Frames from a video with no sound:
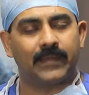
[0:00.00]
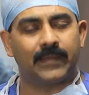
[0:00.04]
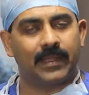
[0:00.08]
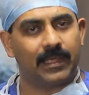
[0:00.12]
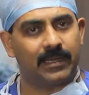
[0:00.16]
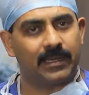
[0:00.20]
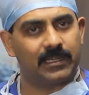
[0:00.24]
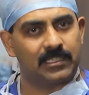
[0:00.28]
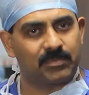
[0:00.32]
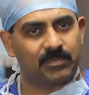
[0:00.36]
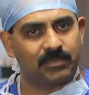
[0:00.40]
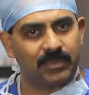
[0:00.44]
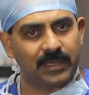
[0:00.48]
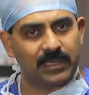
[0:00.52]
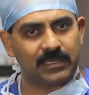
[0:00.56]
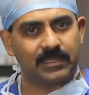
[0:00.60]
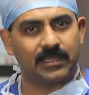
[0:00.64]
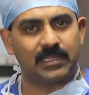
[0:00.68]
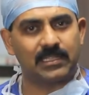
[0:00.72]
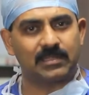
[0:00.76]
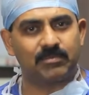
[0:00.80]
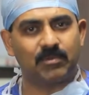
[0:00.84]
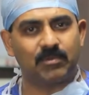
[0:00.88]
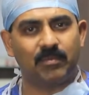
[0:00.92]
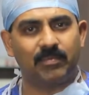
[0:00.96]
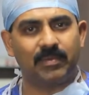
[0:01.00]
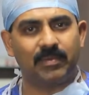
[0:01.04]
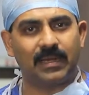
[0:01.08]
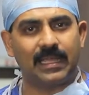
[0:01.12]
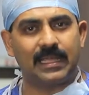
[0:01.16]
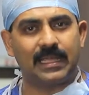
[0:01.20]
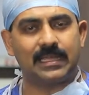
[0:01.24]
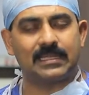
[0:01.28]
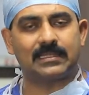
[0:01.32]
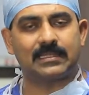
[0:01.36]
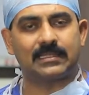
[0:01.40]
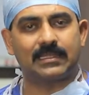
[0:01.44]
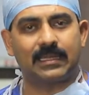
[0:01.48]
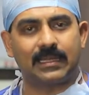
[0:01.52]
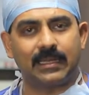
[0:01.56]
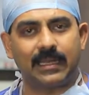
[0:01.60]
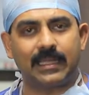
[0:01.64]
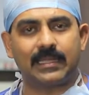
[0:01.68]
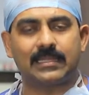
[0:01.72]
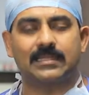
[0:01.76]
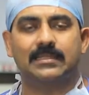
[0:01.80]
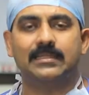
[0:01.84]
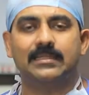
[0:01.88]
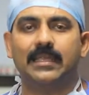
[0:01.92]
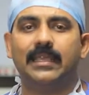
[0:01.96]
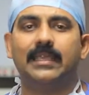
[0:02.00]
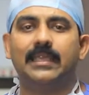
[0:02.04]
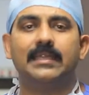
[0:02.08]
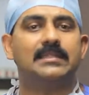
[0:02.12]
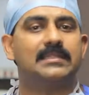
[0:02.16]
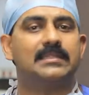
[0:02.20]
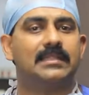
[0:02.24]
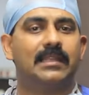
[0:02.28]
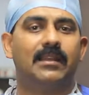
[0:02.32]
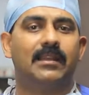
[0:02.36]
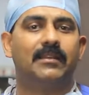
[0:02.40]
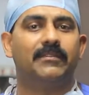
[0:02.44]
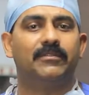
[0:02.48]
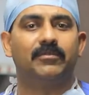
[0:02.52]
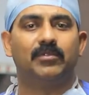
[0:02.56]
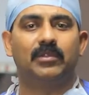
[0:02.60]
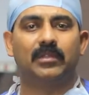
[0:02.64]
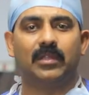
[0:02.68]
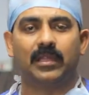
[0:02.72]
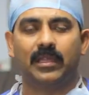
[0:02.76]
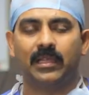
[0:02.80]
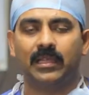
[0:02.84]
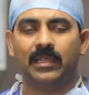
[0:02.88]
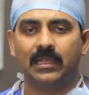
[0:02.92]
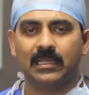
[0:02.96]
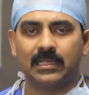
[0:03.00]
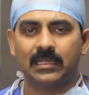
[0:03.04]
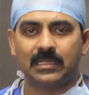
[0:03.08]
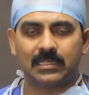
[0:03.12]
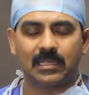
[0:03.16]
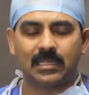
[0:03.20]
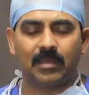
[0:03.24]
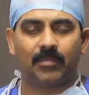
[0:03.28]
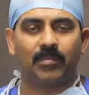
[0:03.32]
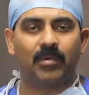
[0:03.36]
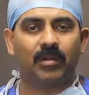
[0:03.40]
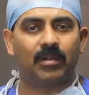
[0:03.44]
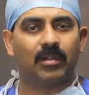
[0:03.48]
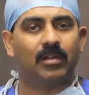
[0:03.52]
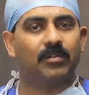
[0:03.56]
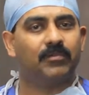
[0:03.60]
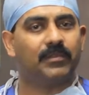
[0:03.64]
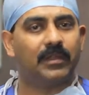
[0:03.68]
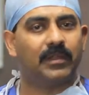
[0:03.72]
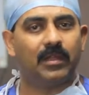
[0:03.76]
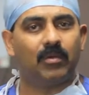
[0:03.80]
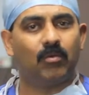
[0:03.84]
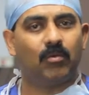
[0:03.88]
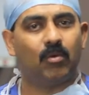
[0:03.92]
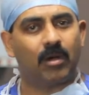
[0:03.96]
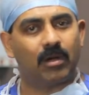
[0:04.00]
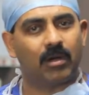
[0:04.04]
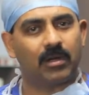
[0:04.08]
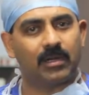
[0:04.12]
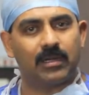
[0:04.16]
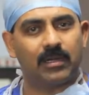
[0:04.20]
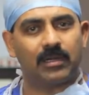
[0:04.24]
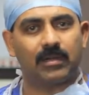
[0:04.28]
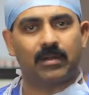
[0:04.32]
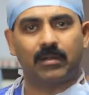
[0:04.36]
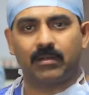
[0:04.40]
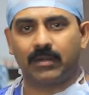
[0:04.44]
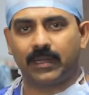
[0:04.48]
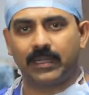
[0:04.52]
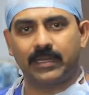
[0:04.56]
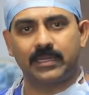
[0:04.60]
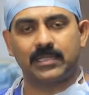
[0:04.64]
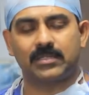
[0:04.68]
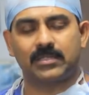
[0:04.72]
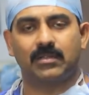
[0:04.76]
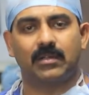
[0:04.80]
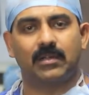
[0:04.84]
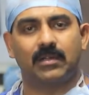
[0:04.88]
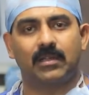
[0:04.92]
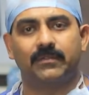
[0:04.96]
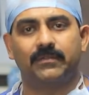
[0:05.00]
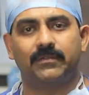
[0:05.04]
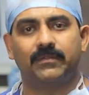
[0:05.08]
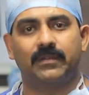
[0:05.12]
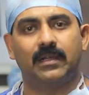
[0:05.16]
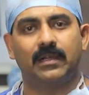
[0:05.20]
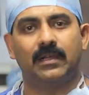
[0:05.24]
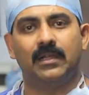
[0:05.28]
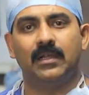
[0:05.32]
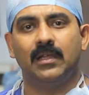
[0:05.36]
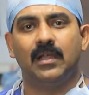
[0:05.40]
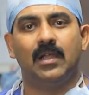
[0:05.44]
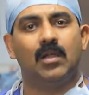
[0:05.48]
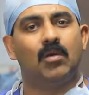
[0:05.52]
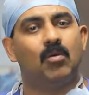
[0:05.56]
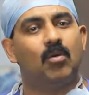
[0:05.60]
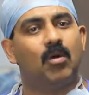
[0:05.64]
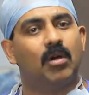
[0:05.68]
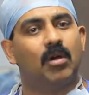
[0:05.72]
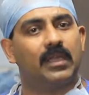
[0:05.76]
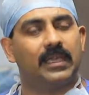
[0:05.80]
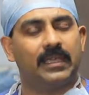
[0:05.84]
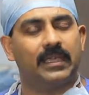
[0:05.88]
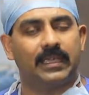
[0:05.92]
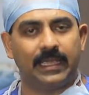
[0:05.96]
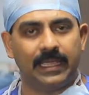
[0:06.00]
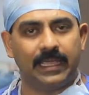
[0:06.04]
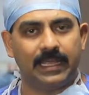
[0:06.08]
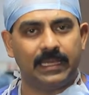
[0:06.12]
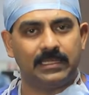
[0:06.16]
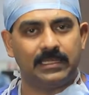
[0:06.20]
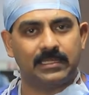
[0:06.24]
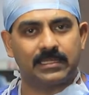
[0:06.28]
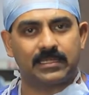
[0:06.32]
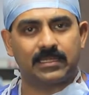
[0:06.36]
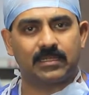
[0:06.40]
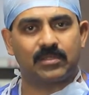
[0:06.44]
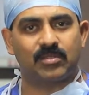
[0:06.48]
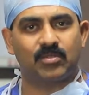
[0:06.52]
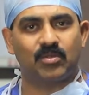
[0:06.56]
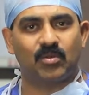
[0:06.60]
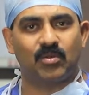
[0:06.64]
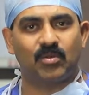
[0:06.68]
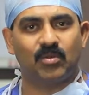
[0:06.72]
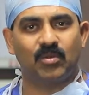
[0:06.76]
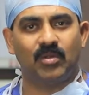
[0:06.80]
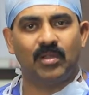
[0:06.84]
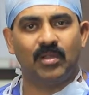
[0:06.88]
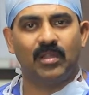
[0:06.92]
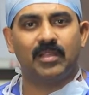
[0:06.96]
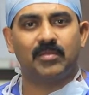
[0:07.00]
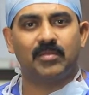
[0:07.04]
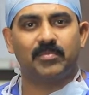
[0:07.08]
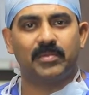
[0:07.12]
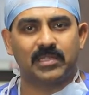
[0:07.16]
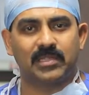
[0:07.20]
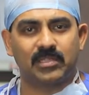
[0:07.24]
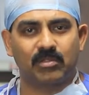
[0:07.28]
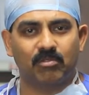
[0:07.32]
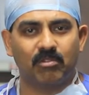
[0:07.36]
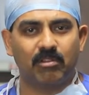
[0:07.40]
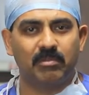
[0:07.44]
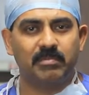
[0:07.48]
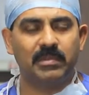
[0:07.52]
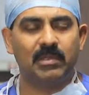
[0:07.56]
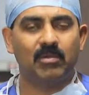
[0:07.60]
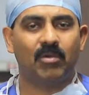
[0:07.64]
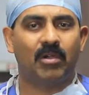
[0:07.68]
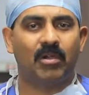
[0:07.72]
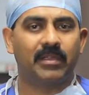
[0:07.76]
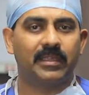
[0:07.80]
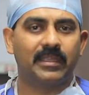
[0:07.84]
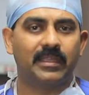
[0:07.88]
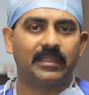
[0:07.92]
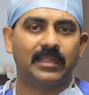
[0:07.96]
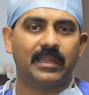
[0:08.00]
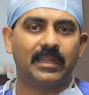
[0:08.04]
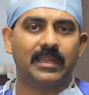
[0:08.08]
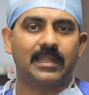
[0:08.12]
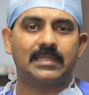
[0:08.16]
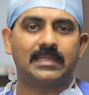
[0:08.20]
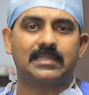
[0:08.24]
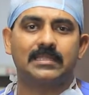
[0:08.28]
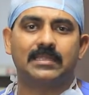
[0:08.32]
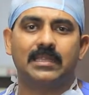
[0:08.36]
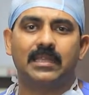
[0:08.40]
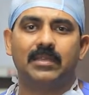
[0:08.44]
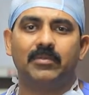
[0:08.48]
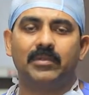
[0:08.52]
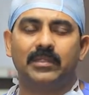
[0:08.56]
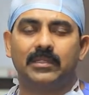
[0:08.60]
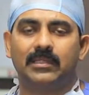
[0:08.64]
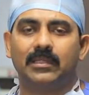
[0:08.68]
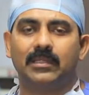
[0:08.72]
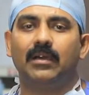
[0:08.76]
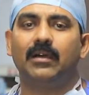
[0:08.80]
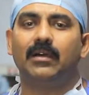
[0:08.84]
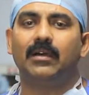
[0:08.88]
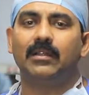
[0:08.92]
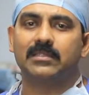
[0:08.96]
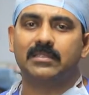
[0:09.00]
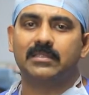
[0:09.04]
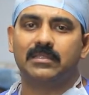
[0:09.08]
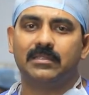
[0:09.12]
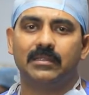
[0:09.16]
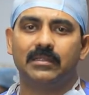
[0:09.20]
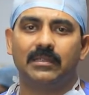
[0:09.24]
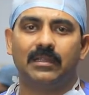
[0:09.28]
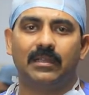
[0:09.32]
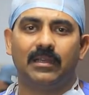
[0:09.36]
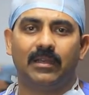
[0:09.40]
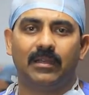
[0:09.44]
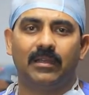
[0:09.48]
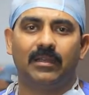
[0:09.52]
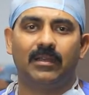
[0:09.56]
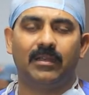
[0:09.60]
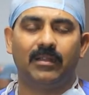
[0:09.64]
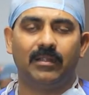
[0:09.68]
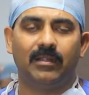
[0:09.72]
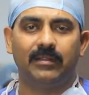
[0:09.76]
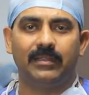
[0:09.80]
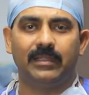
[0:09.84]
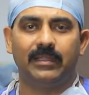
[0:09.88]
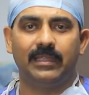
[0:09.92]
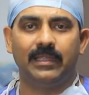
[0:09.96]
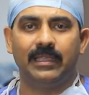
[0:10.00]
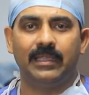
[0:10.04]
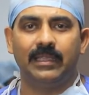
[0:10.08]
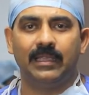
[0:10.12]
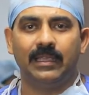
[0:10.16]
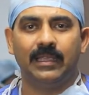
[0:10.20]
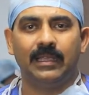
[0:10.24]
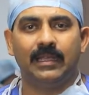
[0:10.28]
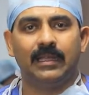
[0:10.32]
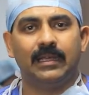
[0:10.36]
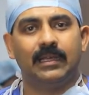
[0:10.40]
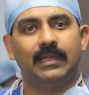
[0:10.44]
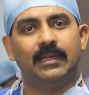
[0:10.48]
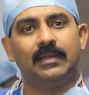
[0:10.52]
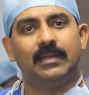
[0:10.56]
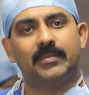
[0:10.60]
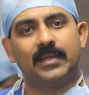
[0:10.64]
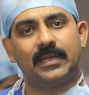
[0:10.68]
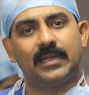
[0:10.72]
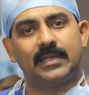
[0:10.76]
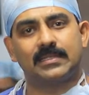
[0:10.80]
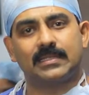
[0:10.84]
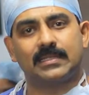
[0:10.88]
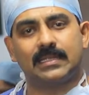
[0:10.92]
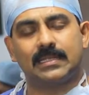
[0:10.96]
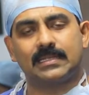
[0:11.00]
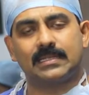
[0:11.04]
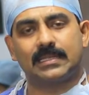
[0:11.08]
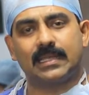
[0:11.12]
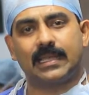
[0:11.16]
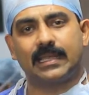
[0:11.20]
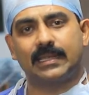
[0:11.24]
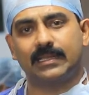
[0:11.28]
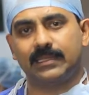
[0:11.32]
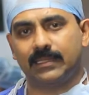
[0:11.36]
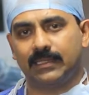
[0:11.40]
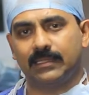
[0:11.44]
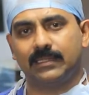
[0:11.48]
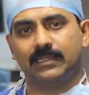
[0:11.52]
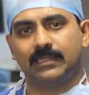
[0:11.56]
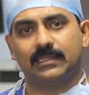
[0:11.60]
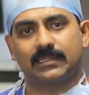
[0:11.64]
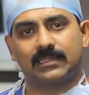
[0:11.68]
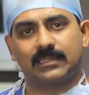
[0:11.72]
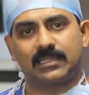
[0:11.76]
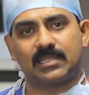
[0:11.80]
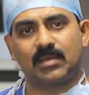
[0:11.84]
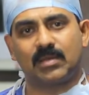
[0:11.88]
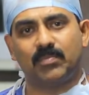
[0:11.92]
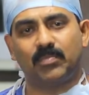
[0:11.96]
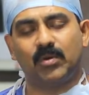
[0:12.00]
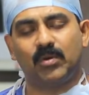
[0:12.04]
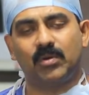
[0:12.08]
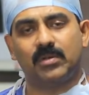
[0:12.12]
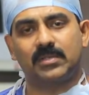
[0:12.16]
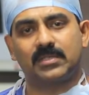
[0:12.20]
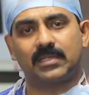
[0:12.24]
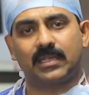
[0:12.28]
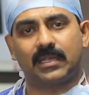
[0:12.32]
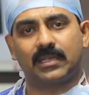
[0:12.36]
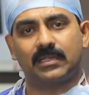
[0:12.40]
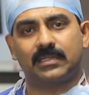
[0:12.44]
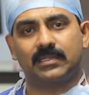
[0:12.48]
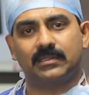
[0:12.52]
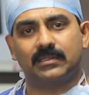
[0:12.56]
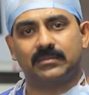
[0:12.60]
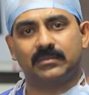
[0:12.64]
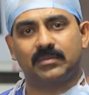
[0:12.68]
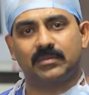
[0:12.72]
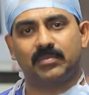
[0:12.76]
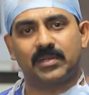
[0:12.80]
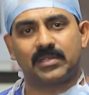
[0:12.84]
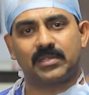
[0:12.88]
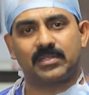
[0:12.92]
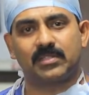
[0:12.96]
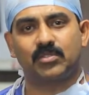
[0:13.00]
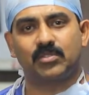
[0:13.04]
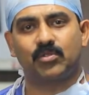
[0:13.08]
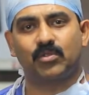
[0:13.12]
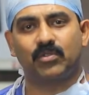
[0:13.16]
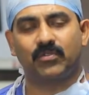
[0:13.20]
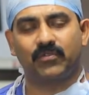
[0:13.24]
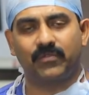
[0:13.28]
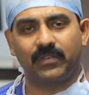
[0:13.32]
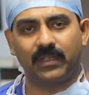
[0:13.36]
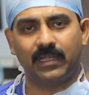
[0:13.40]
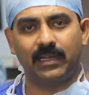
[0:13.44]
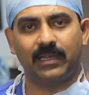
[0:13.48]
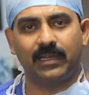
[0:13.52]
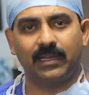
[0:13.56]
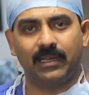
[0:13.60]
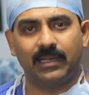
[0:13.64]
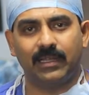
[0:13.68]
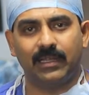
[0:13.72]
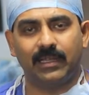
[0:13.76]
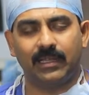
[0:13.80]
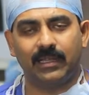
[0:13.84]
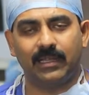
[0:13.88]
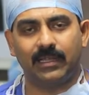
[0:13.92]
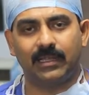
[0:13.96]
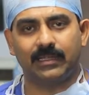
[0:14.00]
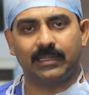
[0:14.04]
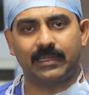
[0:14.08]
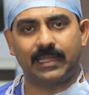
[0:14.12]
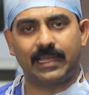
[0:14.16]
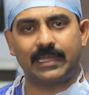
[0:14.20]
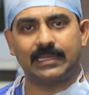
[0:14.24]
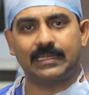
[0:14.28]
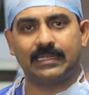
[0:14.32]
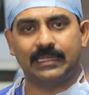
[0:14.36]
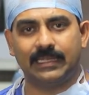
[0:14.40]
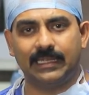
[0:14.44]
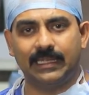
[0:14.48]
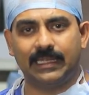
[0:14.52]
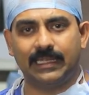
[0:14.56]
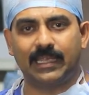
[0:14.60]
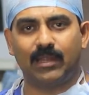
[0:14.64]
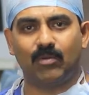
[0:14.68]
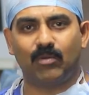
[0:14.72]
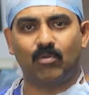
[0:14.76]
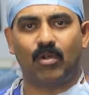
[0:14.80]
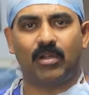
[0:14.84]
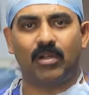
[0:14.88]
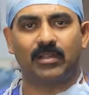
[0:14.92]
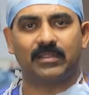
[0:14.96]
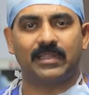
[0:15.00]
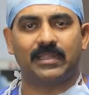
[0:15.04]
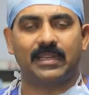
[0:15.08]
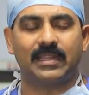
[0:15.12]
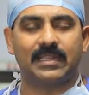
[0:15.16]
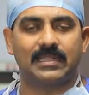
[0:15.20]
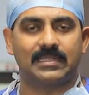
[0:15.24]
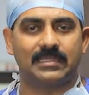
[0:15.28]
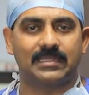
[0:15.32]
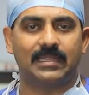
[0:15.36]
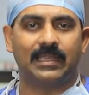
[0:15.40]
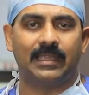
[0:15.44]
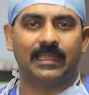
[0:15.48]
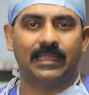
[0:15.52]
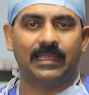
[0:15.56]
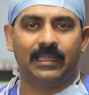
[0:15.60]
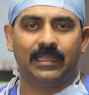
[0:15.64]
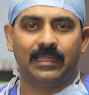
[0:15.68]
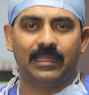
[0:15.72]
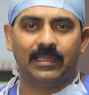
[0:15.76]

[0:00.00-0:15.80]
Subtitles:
and this patient is mobilized the next day itself with the support of a walker or any sort of walking aids. So patient will be walking the next day with all the medicines and the supports, and patient should feel that he can walk the next day.